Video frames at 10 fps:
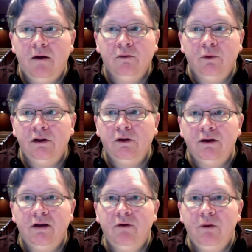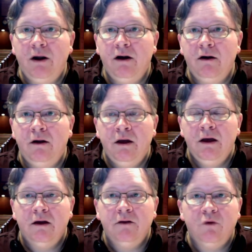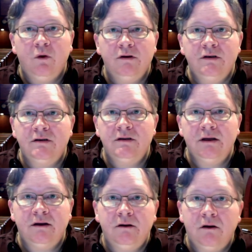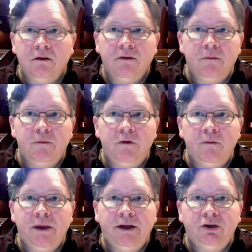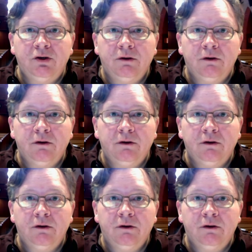We looked everywhere, and of course then all the major,